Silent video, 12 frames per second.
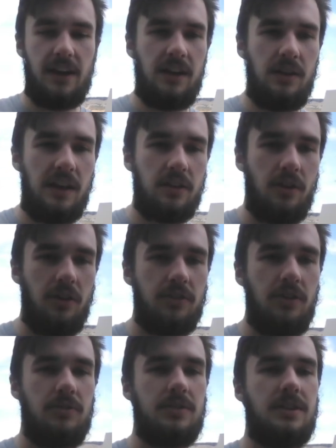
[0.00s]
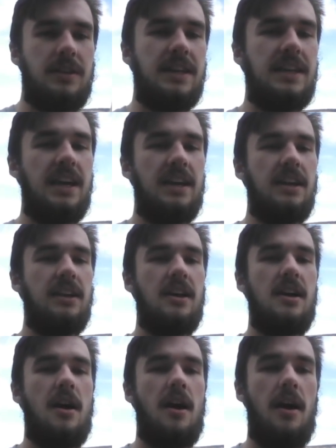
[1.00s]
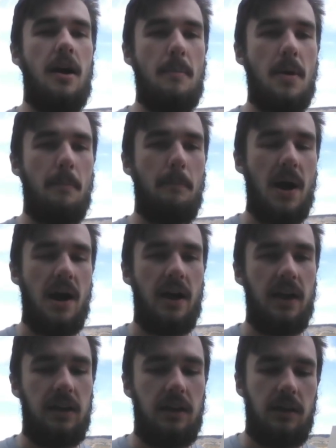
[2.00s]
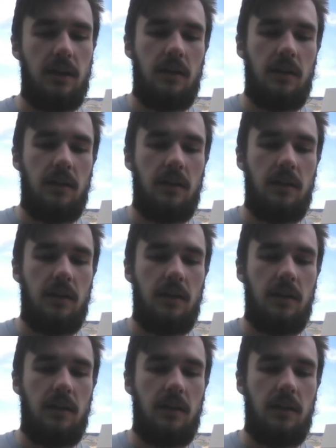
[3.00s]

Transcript: And that's also delineated by